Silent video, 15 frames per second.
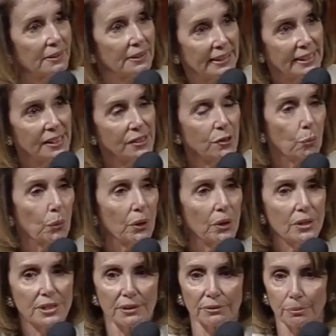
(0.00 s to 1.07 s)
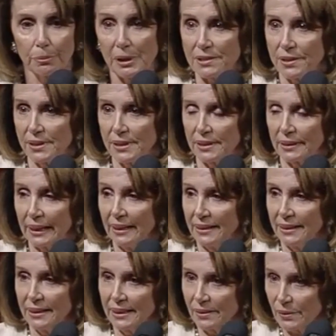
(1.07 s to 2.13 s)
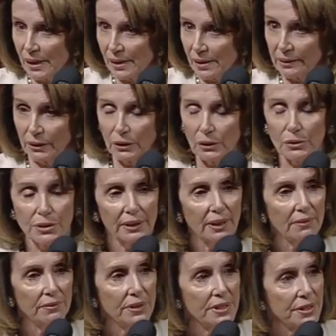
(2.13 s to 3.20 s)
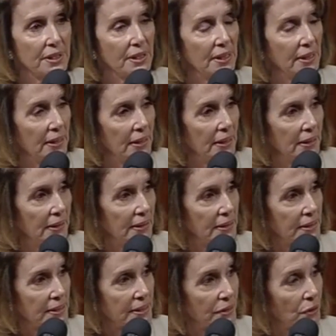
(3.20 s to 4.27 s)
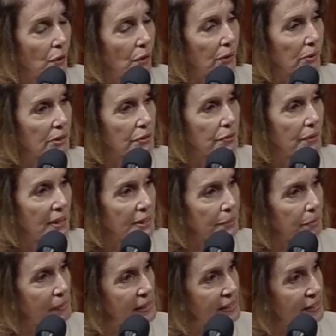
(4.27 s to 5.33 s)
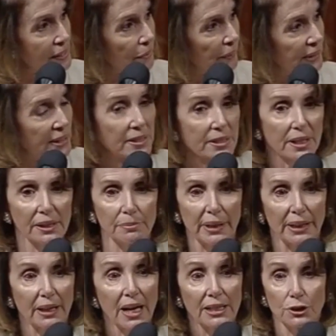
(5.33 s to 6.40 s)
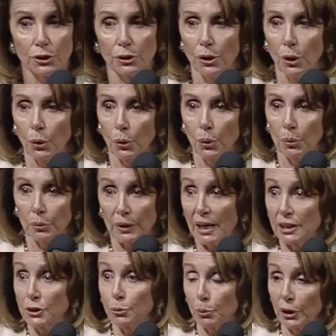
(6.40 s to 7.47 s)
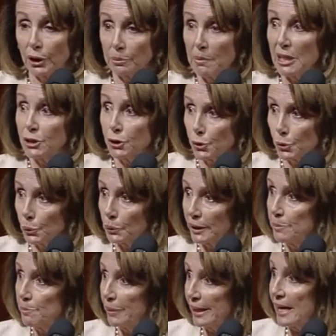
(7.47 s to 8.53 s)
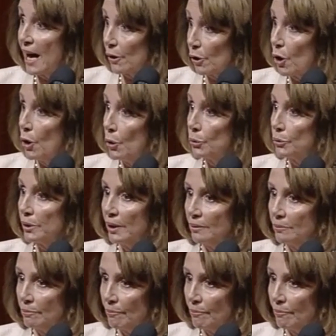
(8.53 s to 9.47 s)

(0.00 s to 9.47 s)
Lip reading: heed the words of President Kennedy in the closing of his inaugural address when he said, "May God's work must truly be our own."